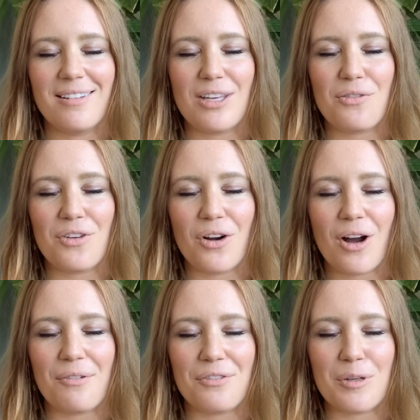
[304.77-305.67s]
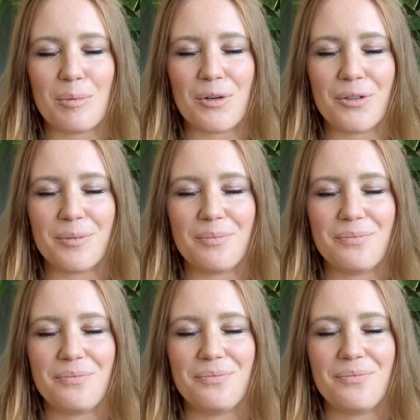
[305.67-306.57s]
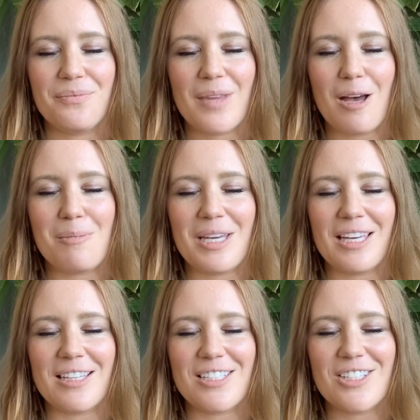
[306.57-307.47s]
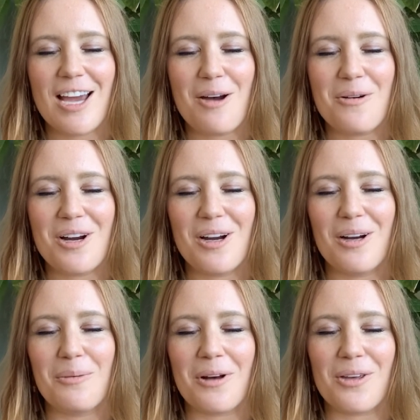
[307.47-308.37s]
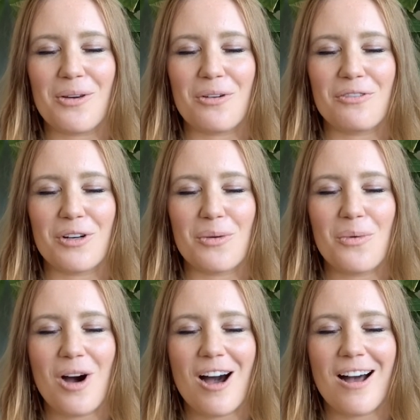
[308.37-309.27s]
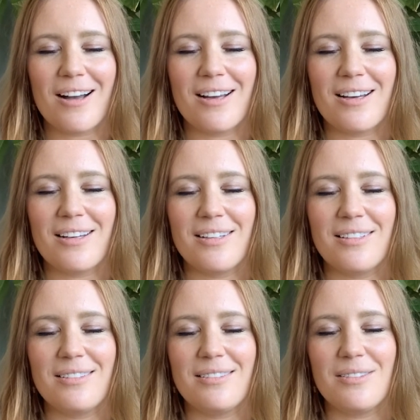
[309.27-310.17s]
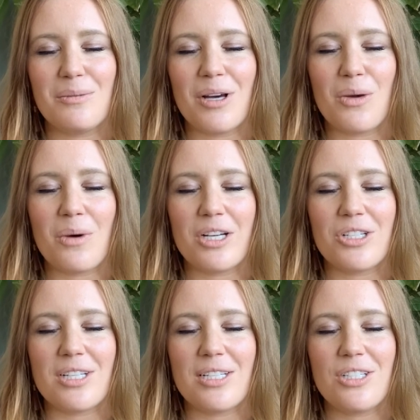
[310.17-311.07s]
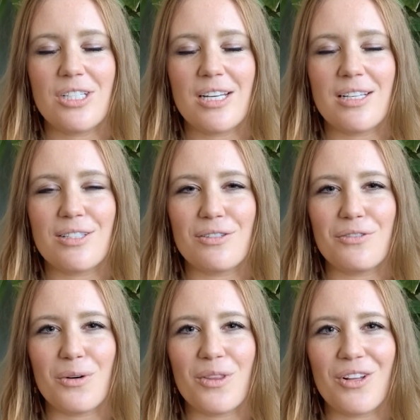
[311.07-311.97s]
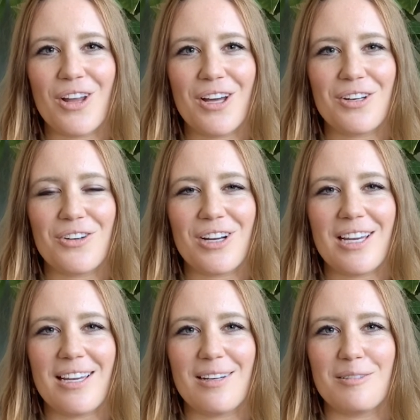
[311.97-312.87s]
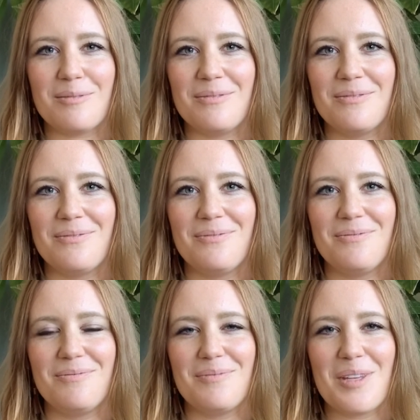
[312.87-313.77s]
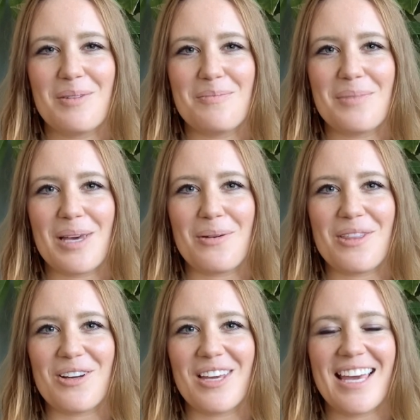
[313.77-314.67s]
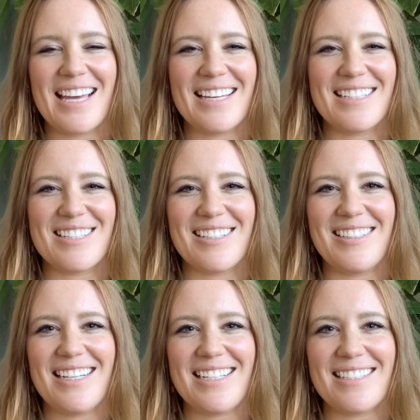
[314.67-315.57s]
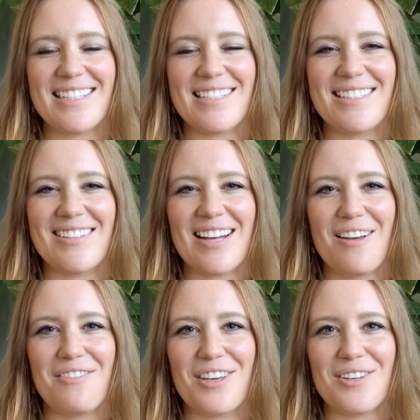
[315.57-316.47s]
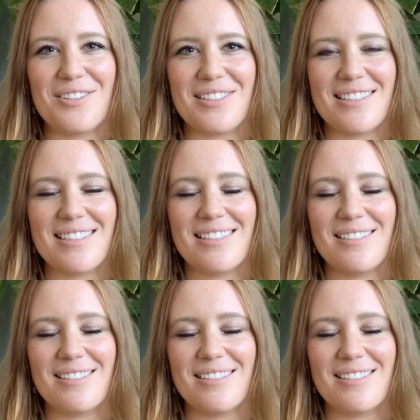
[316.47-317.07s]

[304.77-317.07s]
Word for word: you feel comfortable humming in the shower, while you go for a walk, while you wash the dishes or fold the laundry, play with your kids or your nieces, your nephews.